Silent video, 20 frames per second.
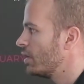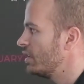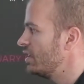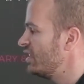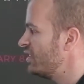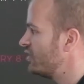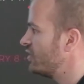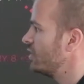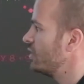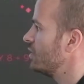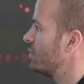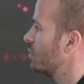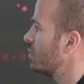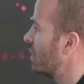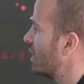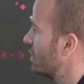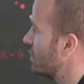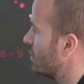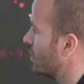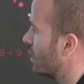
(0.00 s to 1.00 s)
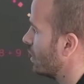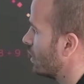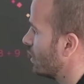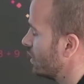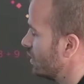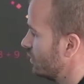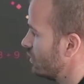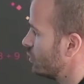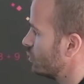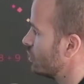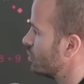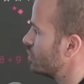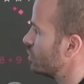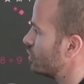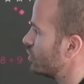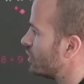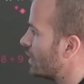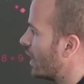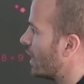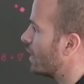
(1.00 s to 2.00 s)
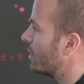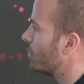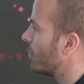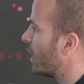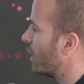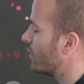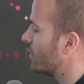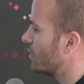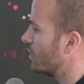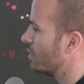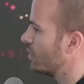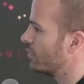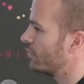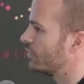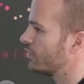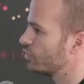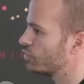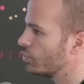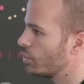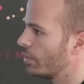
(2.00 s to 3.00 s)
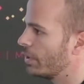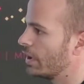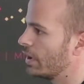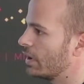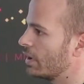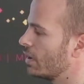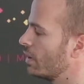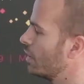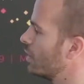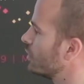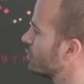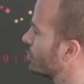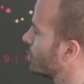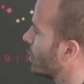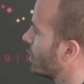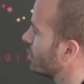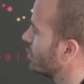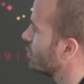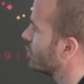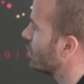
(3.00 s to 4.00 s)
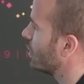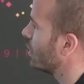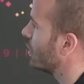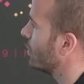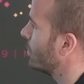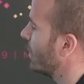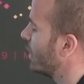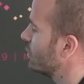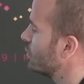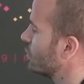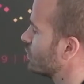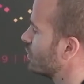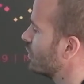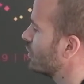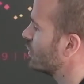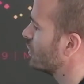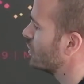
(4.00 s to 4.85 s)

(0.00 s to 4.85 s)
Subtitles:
easy to understand method of storing sparse matrices.